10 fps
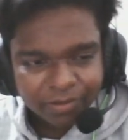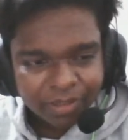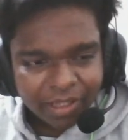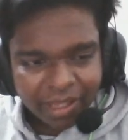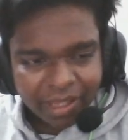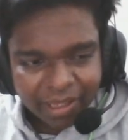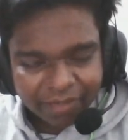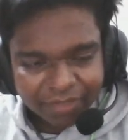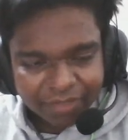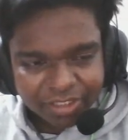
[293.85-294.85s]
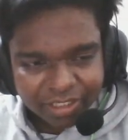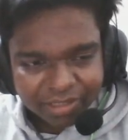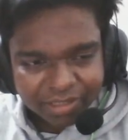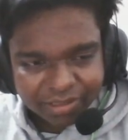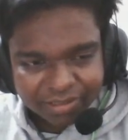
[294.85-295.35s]
and we check this
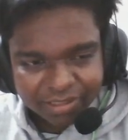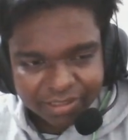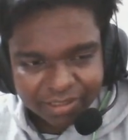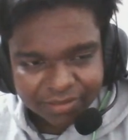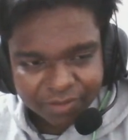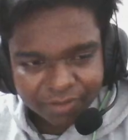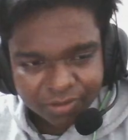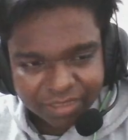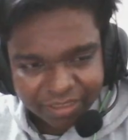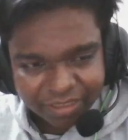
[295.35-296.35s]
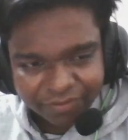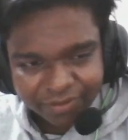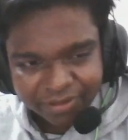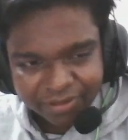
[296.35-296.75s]
status, we use if here,